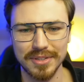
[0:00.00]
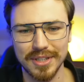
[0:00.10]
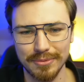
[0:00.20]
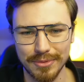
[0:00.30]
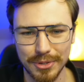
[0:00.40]

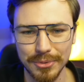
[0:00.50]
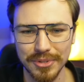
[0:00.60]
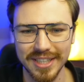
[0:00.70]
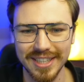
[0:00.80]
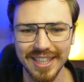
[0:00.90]
some
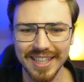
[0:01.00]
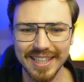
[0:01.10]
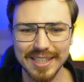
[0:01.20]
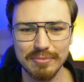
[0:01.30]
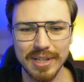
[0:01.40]
shoes
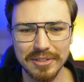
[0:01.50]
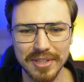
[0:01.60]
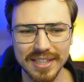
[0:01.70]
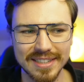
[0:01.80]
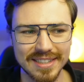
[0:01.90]
in the
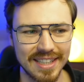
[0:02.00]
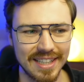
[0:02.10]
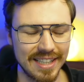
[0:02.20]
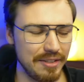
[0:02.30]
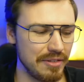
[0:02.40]
matrix.
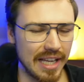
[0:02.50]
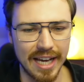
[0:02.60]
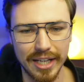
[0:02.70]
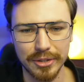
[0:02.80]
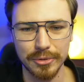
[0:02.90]
Uh, even
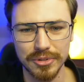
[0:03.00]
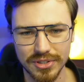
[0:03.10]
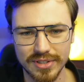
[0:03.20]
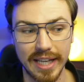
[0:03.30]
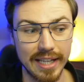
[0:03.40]
I
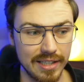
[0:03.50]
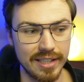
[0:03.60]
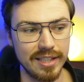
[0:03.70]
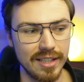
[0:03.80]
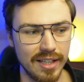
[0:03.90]
use
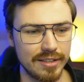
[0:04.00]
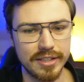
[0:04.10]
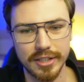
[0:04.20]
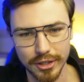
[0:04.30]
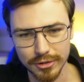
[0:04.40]
daily
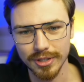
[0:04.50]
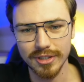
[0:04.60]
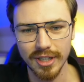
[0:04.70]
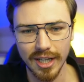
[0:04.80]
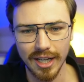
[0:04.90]
the
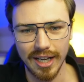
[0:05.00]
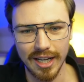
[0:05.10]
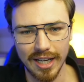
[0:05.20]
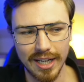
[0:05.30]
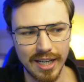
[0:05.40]
euro.
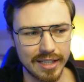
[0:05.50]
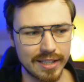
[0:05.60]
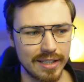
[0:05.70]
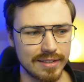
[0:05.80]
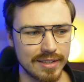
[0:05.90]
Uh, I
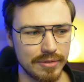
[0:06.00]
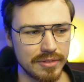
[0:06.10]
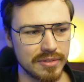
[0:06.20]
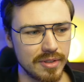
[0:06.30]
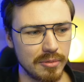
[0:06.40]
get
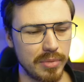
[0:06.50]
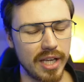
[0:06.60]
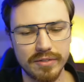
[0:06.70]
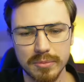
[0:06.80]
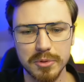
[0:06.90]
even
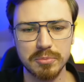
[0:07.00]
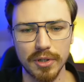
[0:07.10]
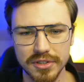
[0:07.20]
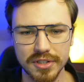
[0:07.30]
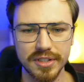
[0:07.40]
paid from
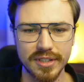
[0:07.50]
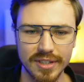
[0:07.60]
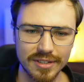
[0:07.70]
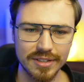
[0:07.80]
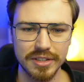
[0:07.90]
sponsors in,
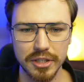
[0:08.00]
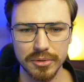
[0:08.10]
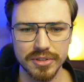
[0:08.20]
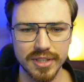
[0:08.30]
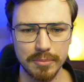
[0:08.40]
in
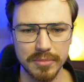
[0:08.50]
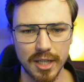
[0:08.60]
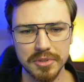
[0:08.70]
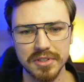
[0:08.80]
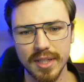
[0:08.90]
euros
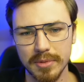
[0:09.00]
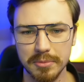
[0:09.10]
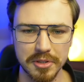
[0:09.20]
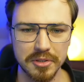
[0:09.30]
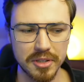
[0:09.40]
sometimes, and
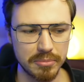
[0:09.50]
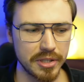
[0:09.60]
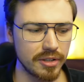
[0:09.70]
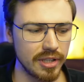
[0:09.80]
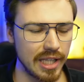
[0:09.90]
sometimes in, in
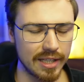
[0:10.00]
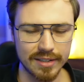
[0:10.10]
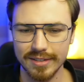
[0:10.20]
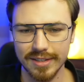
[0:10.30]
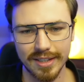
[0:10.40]
Bitcoin.
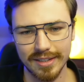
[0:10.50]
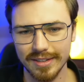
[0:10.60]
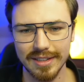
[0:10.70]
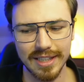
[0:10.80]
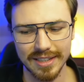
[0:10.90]
Like the
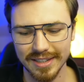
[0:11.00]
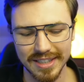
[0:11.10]
like